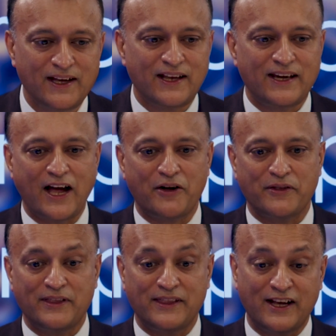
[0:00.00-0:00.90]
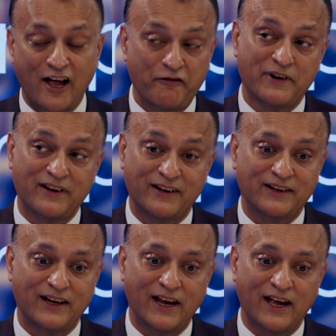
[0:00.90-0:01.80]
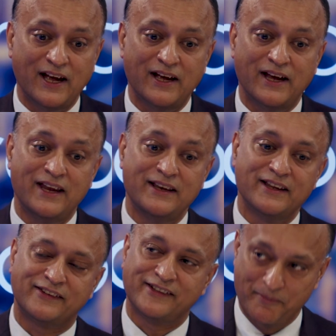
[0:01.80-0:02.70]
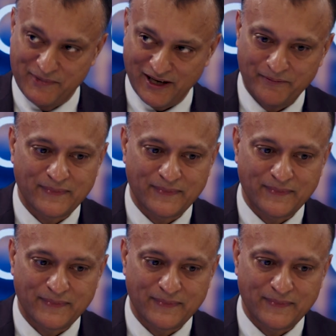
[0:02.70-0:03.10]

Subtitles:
Now, the government in the summer